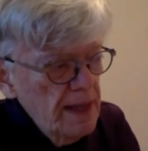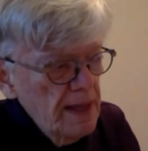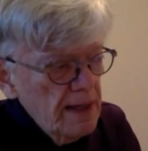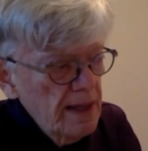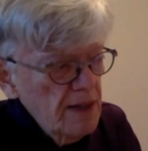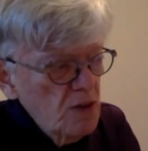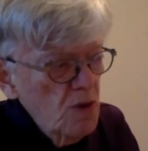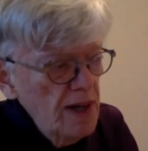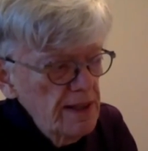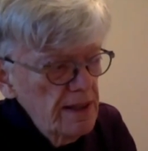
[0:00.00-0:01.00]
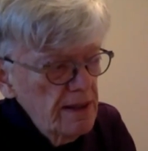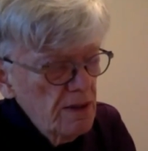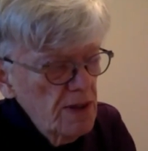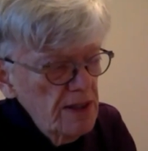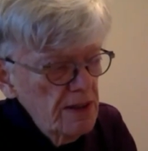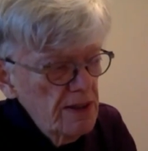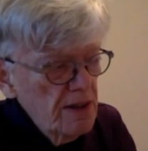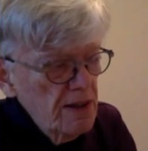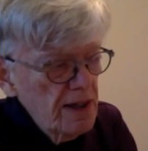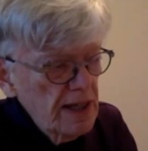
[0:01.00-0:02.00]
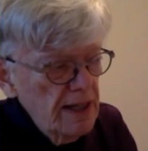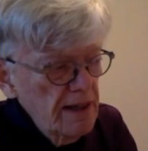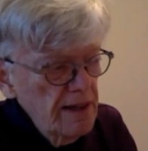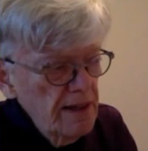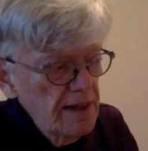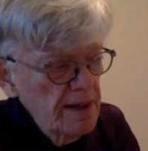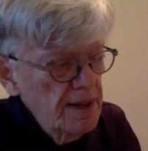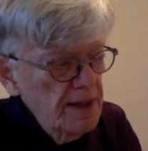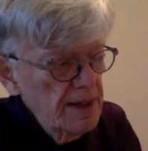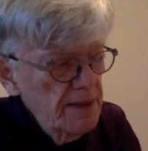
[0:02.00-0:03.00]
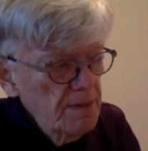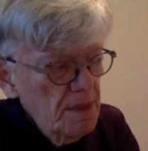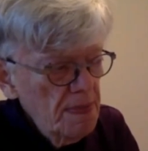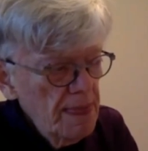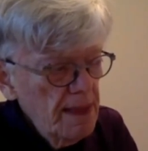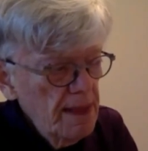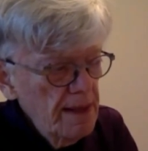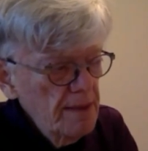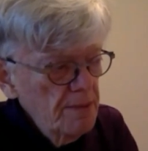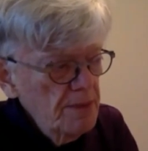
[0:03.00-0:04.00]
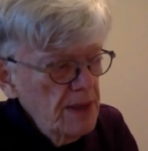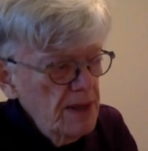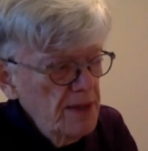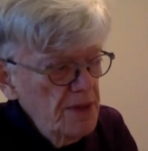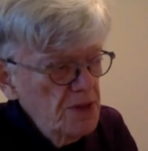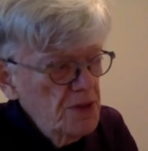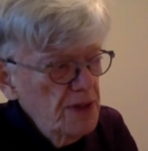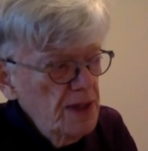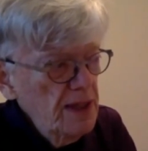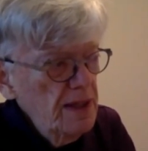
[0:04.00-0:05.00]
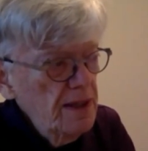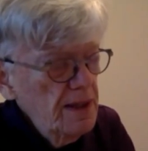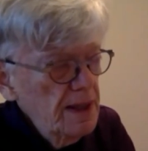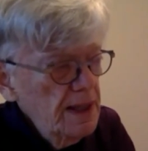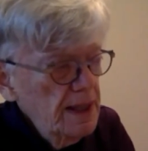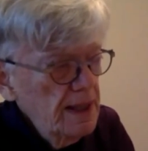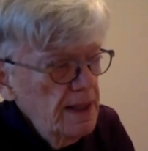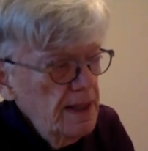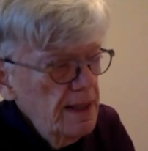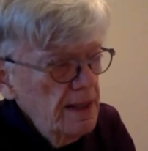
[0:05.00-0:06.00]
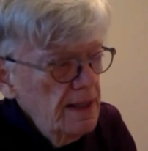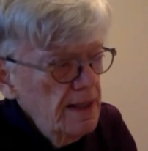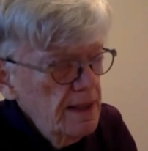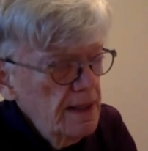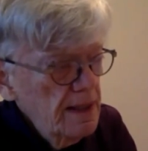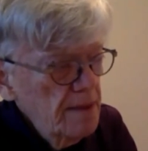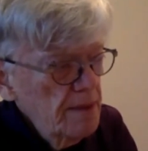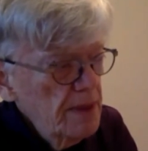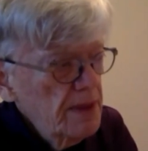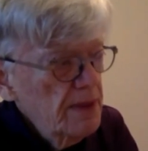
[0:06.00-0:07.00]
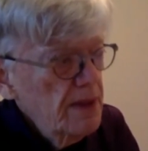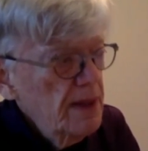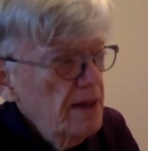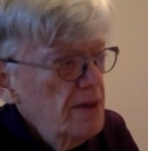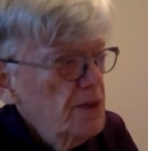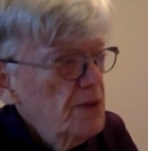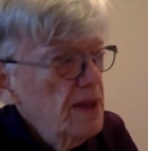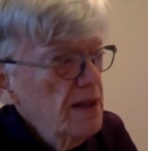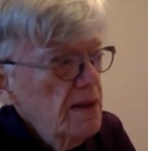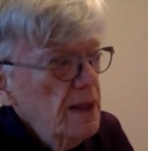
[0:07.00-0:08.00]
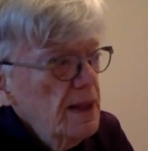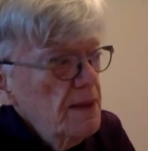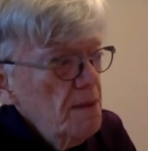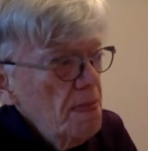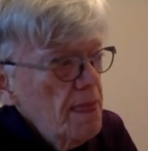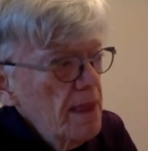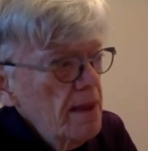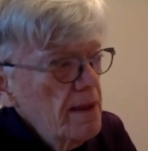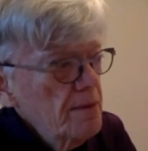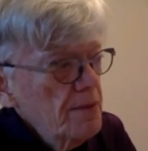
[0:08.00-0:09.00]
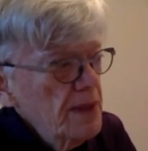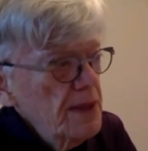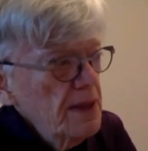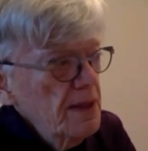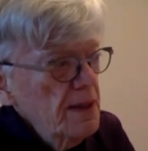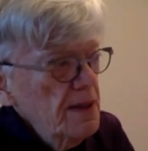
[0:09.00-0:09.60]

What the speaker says: Again, quite dark here behind the tree. A bit in there as well. A bit here.